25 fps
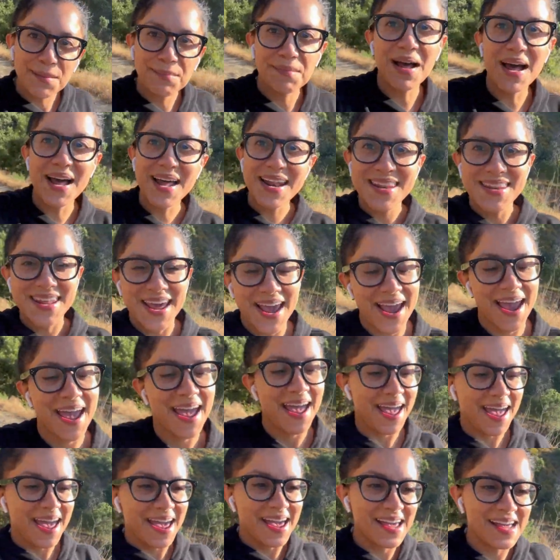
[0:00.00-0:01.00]

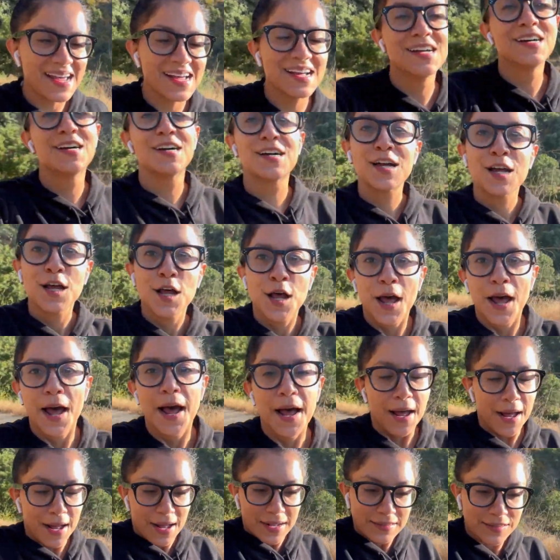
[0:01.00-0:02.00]
Monday.
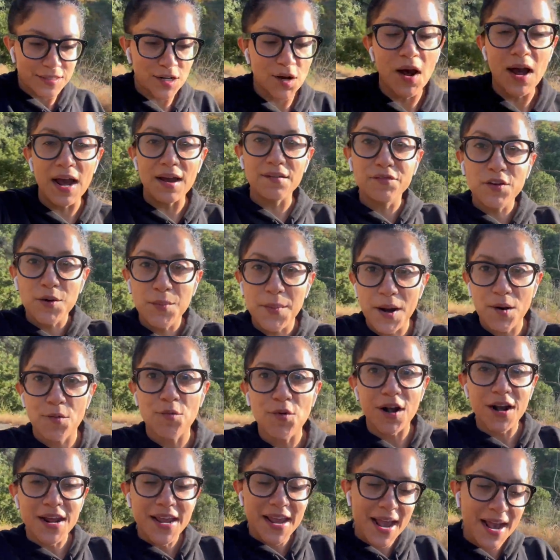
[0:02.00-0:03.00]
So after my
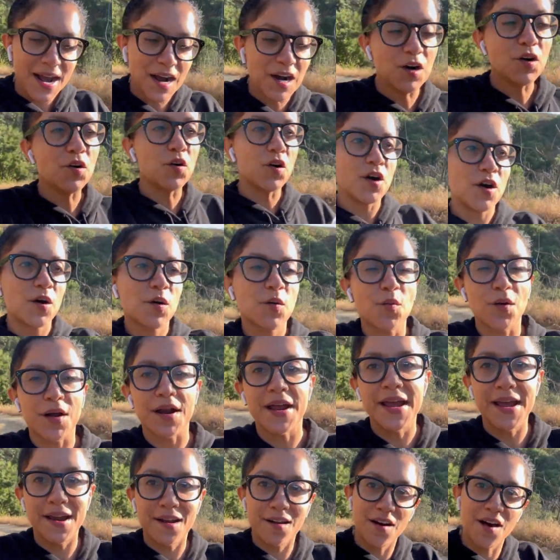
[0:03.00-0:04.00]
workout, we're
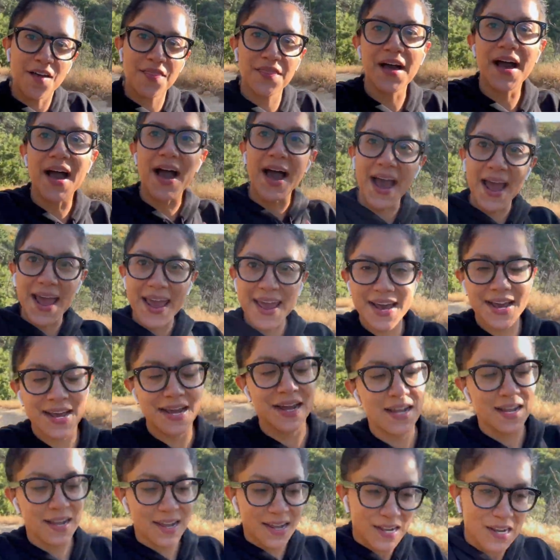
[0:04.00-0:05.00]
here on the hike.
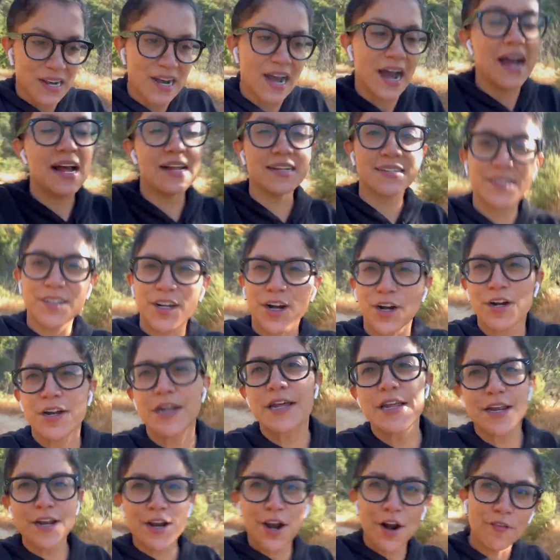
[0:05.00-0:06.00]
I started
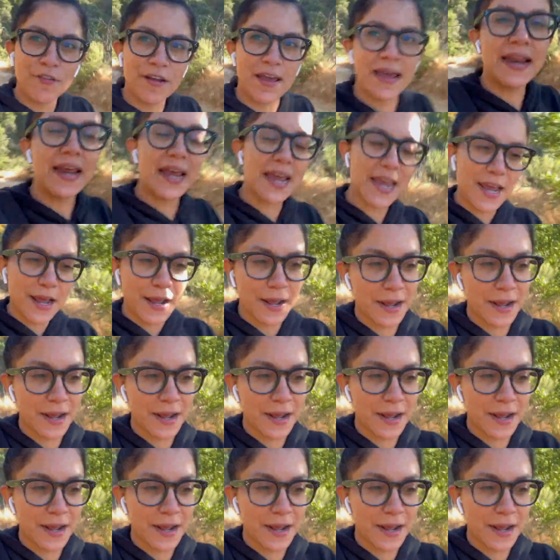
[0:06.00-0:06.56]
it already.